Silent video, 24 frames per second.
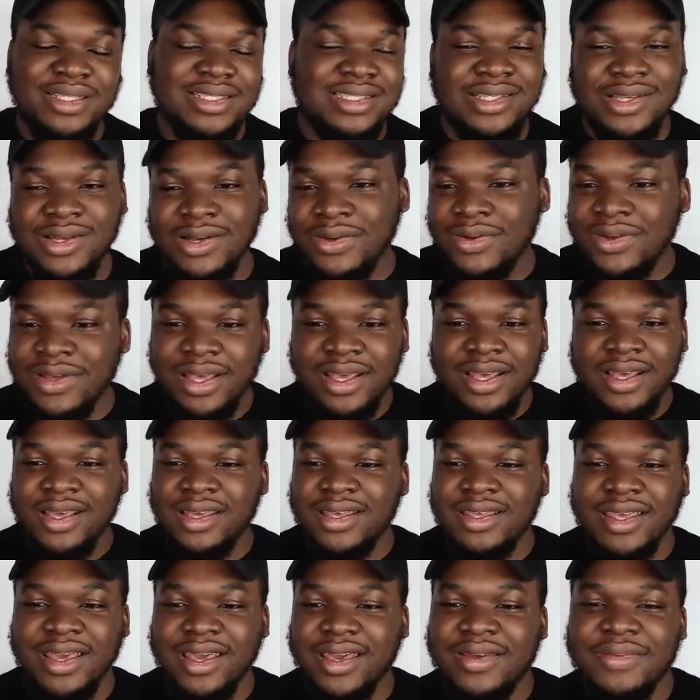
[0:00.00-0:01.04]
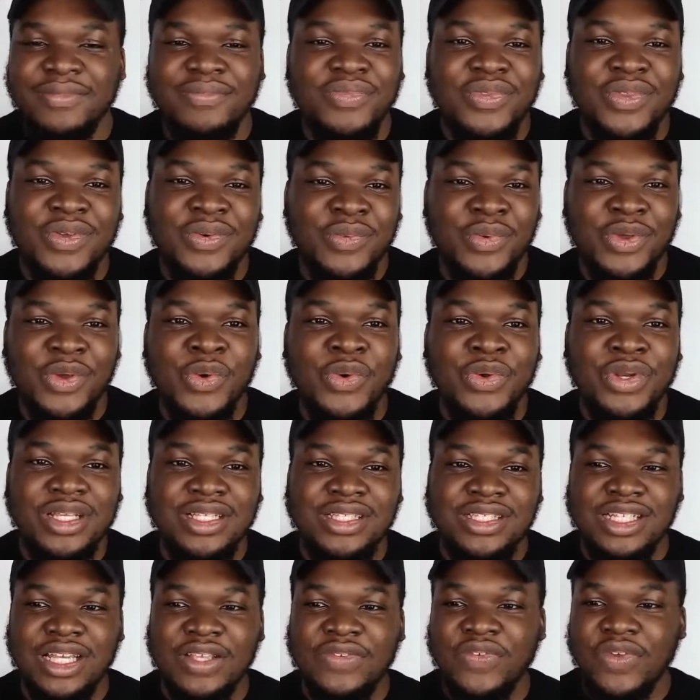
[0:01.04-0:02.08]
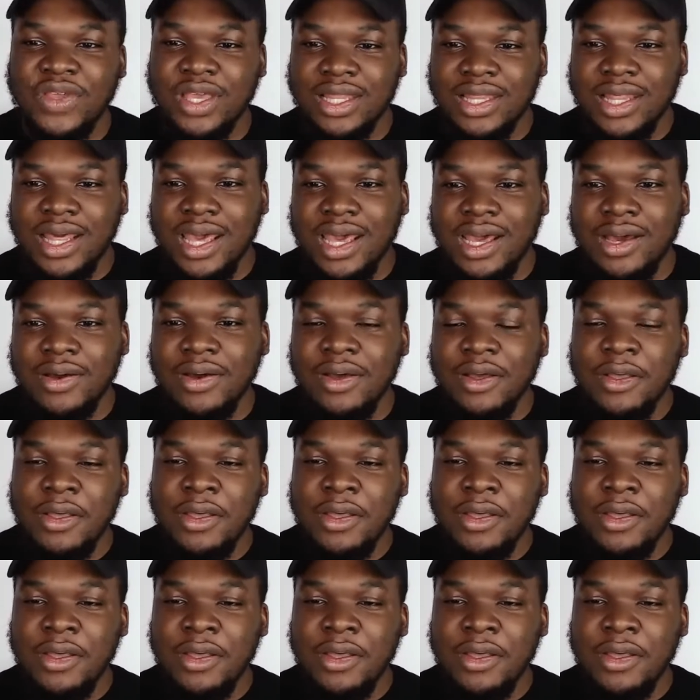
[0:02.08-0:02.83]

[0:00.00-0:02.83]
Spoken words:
So yeah, we all need to just figure that out.